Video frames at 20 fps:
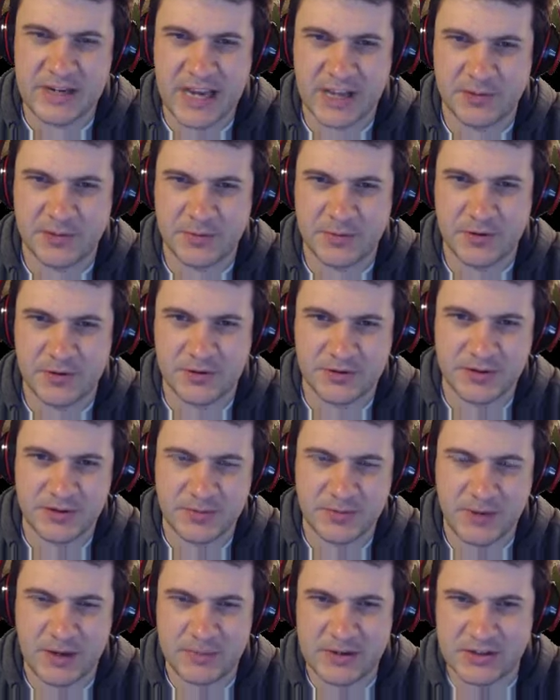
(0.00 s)
Asperger's, it
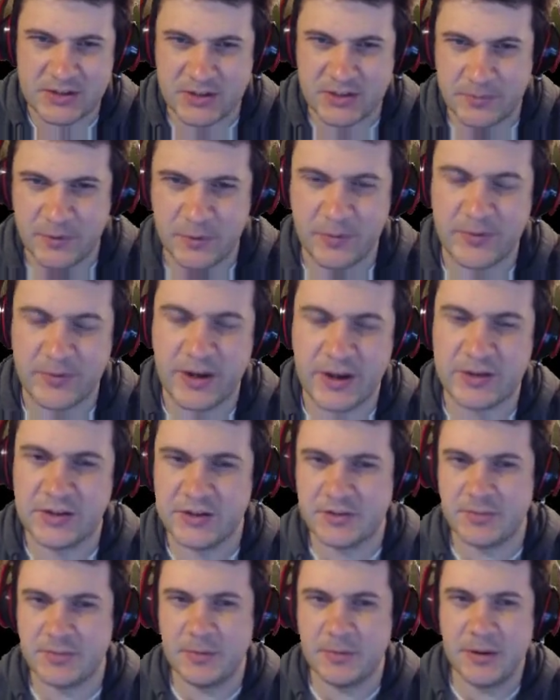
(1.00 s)
might be some form of autism.